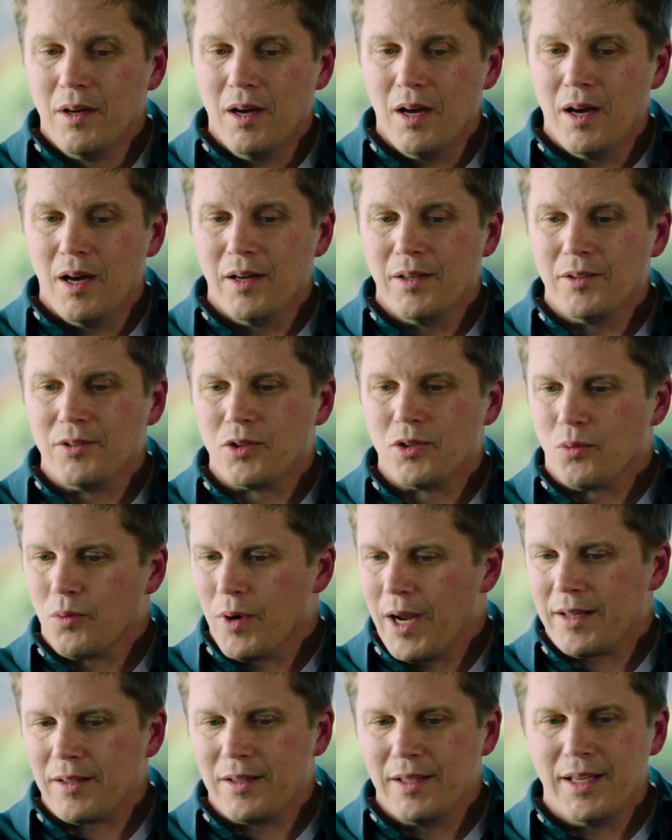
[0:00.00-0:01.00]
uh,
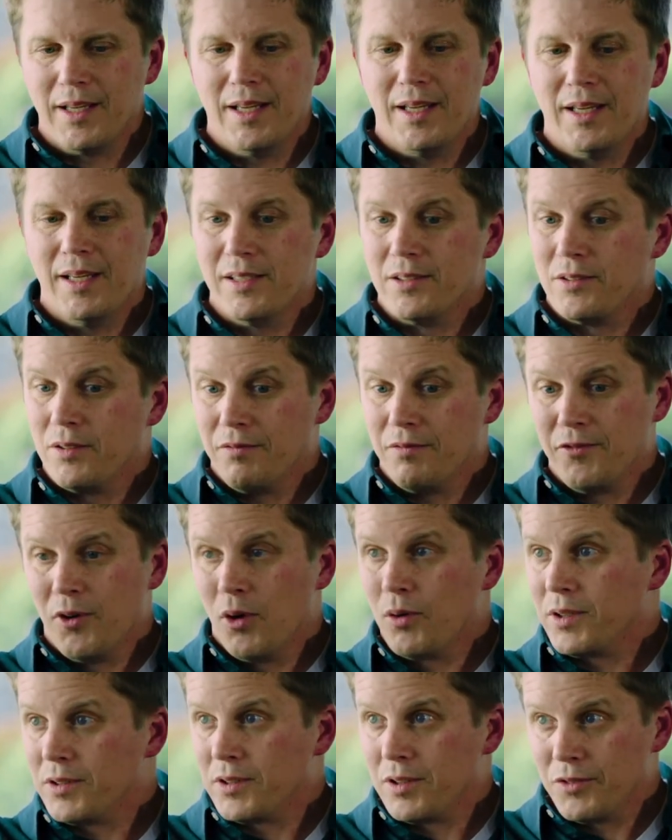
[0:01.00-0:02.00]
directly is the
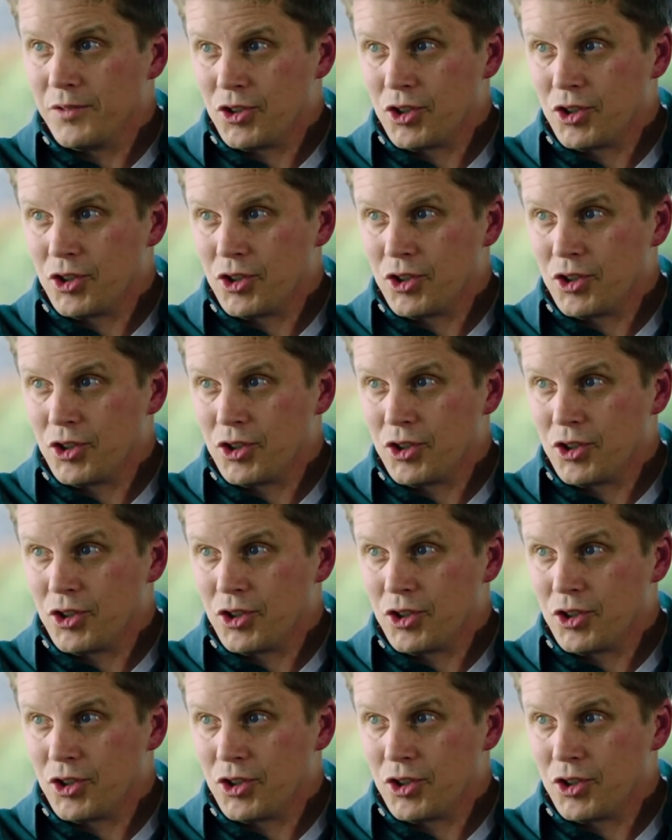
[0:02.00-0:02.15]
focus of a